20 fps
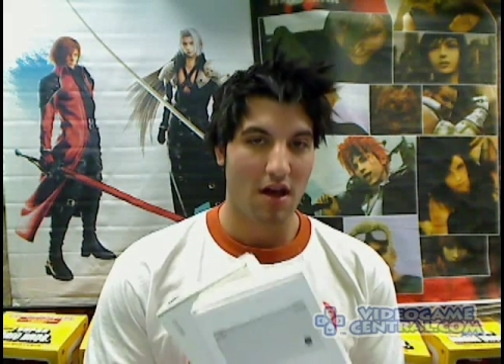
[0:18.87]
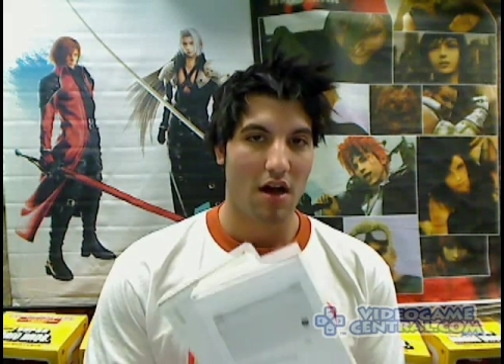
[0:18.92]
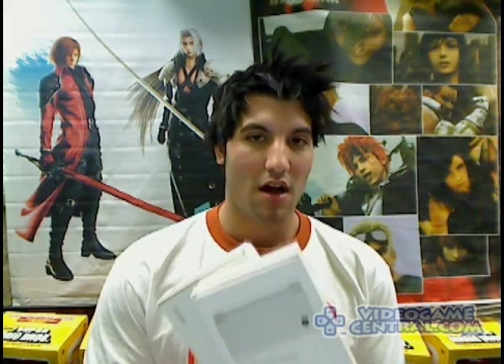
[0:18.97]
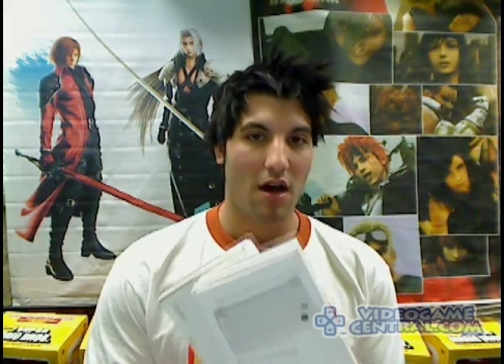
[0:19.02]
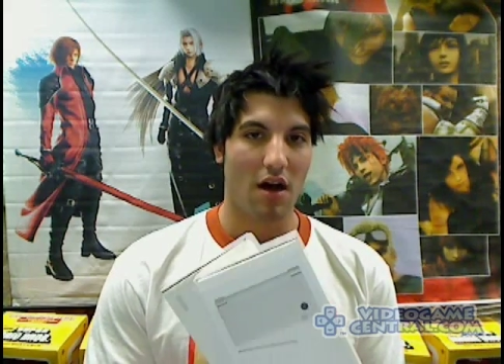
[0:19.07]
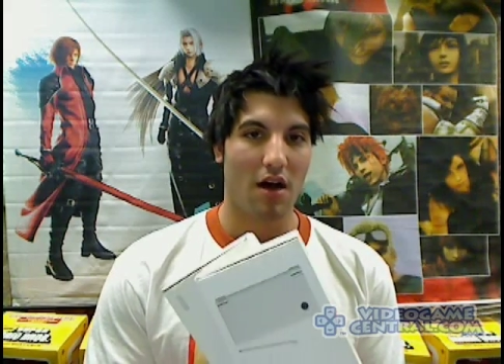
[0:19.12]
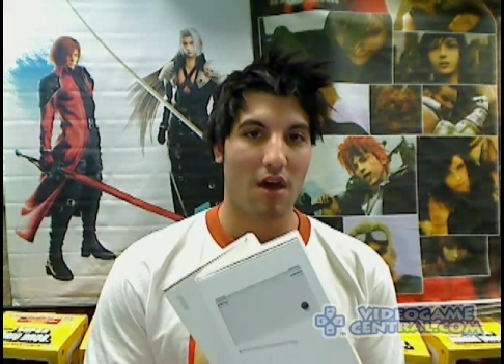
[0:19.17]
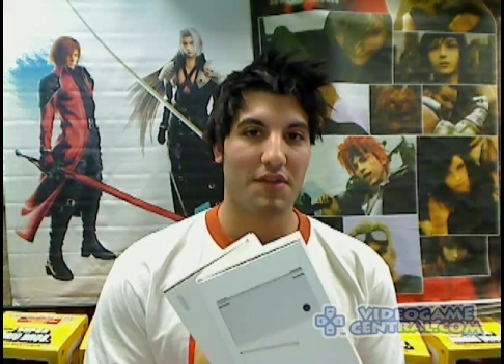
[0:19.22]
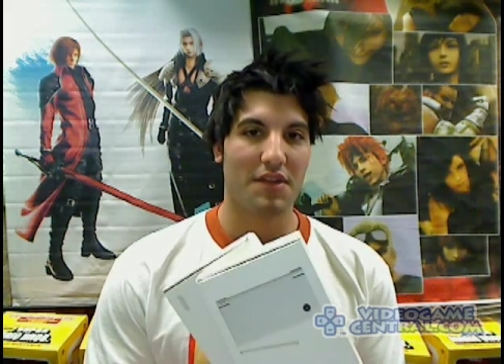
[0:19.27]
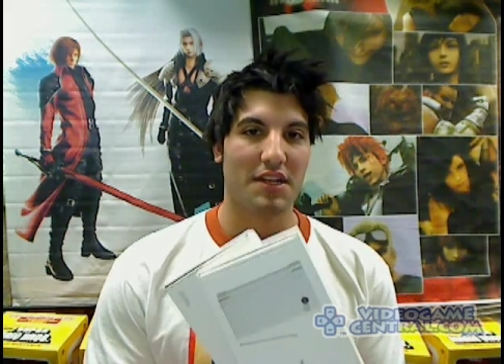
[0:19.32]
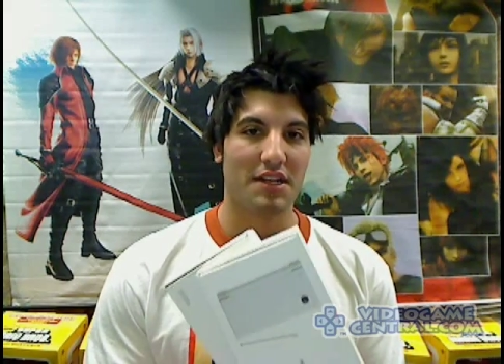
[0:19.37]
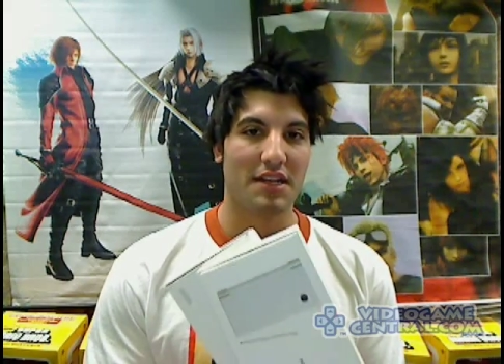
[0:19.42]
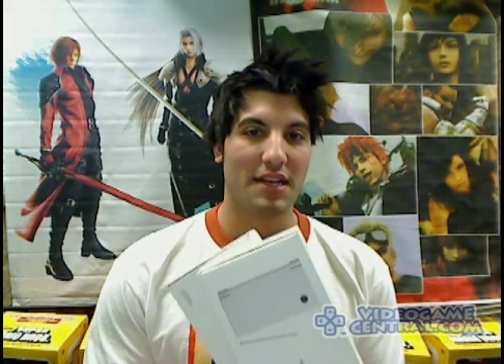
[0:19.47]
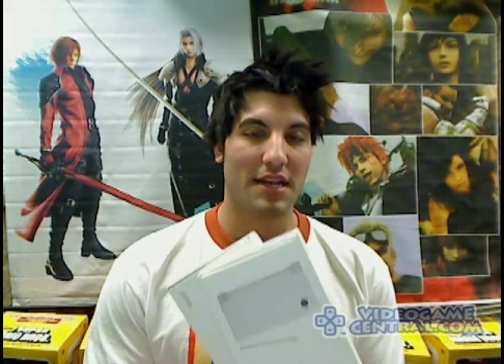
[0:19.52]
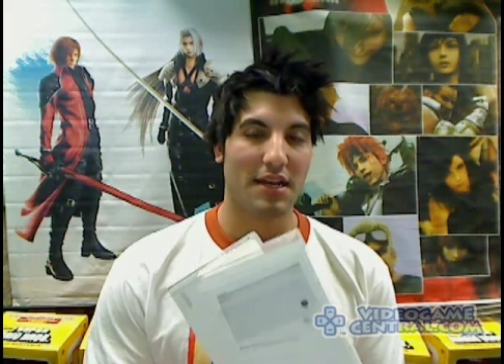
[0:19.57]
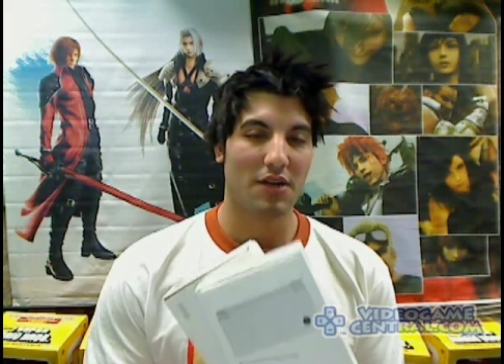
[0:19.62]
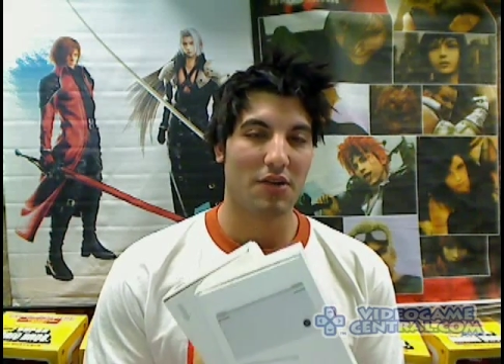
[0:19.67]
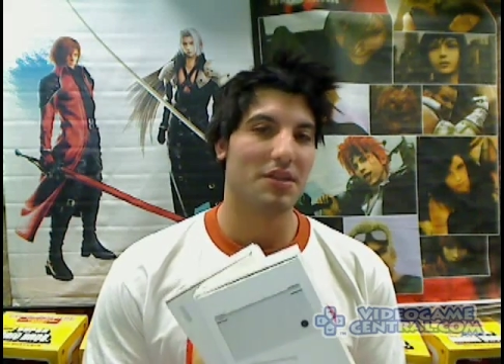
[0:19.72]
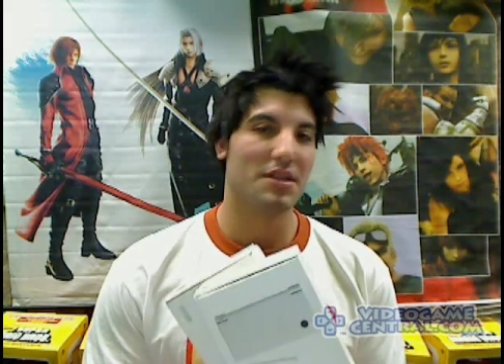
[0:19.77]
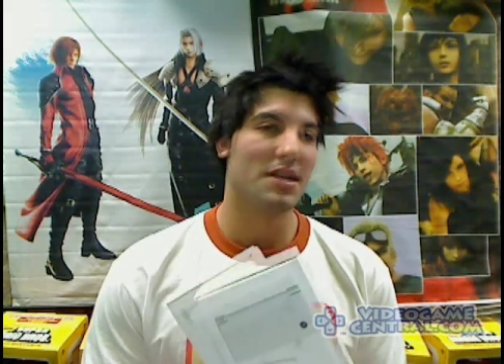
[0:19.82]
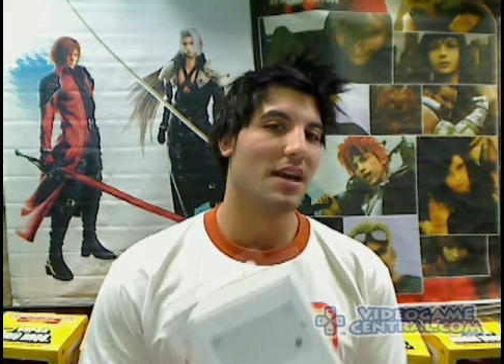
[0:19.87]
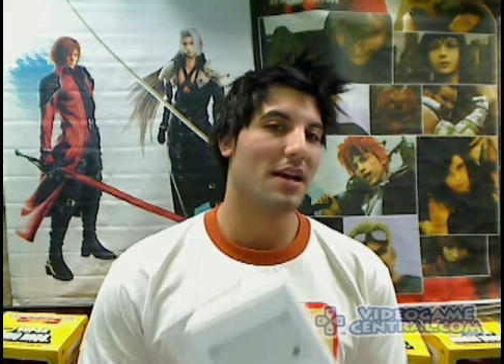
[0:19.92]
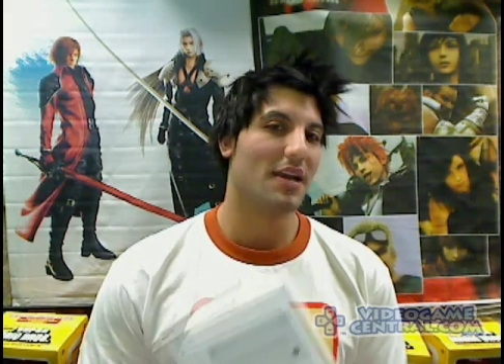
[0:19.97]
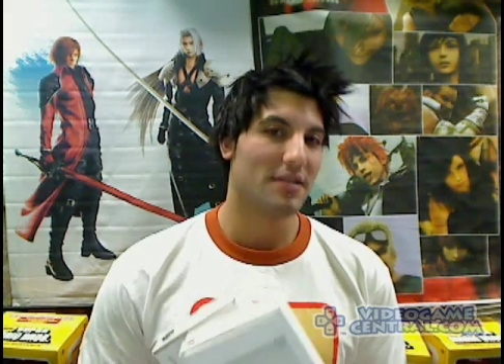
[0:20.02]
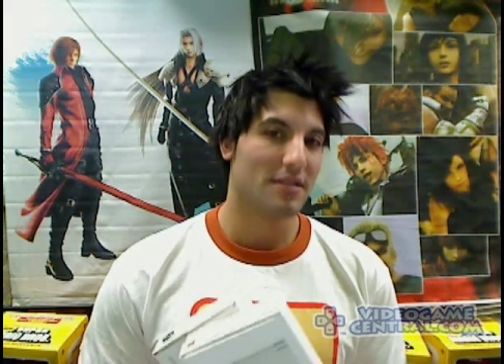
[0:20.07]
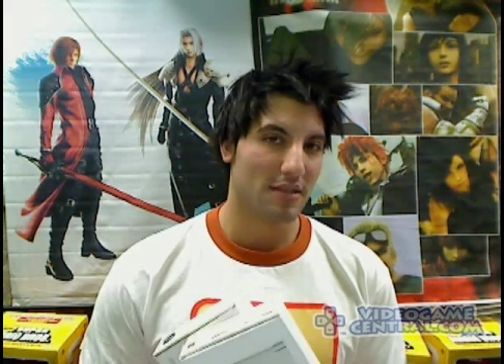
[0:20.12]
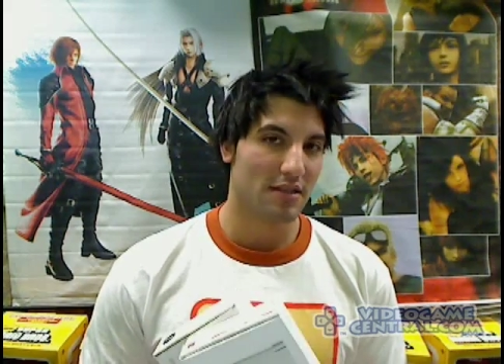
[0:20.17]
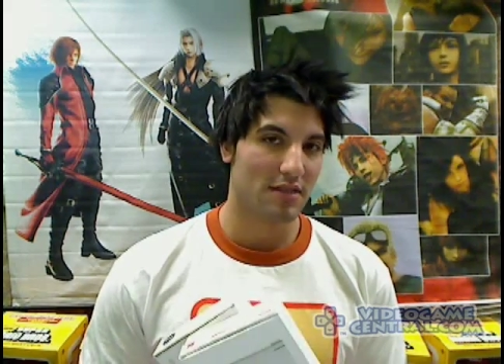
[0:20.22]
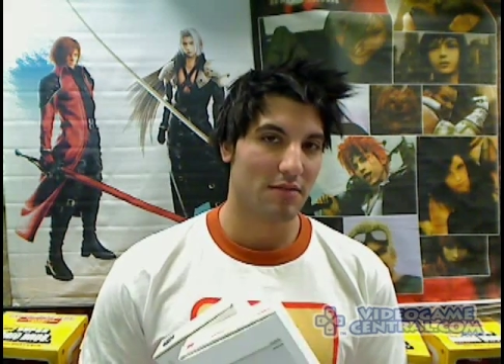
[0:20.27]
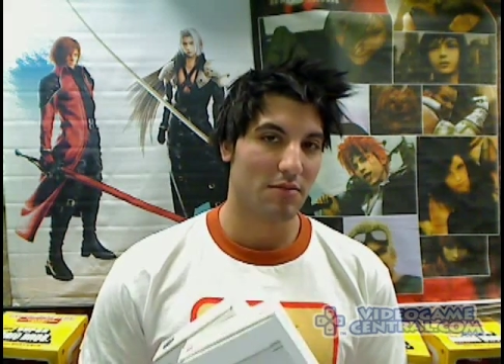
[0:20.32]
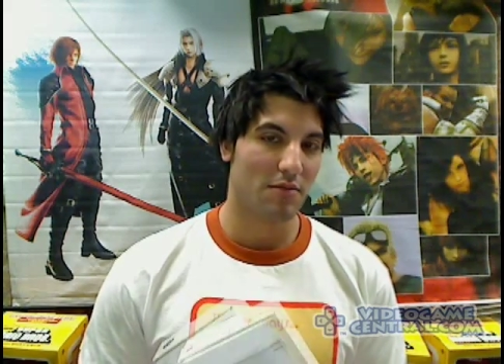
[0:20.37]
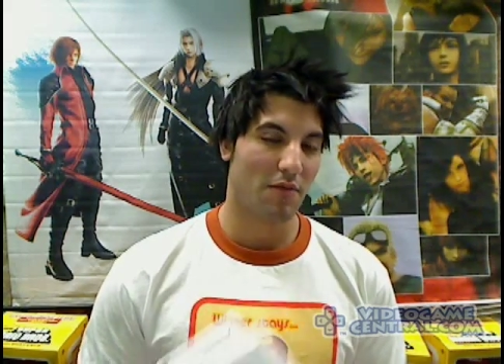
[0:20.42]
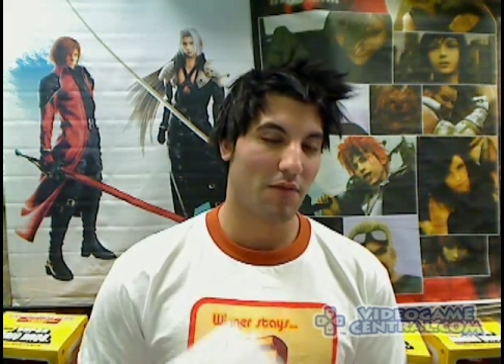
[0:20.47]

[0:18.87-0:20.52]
of the Nintendo DS system.